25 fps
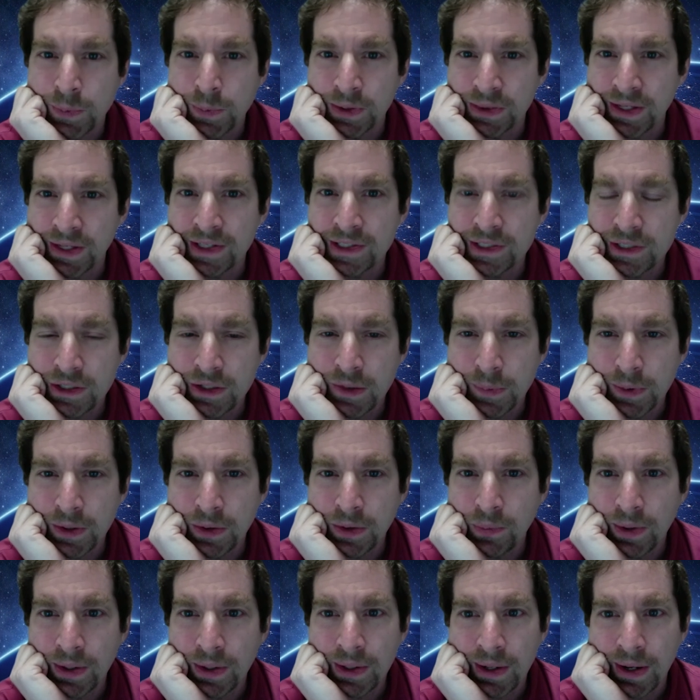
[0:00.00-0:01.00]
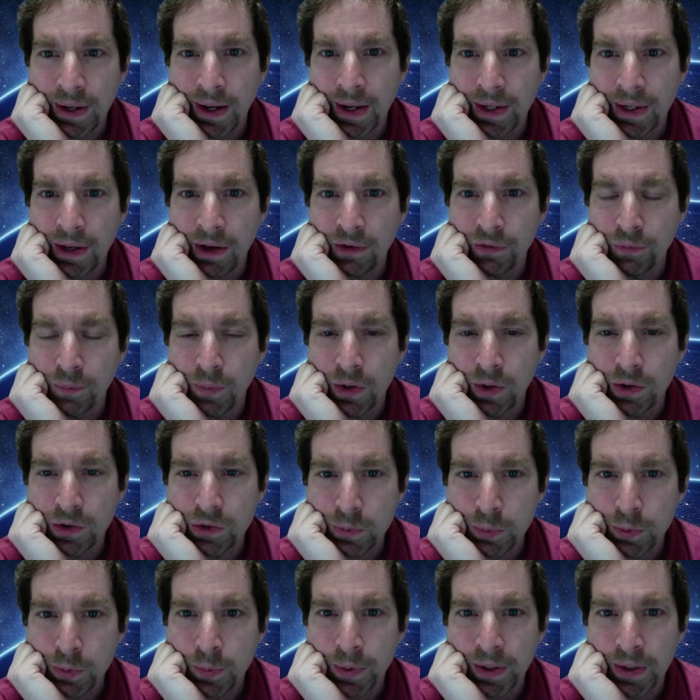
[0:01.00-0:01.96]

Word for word: But that's going to be when I have multiple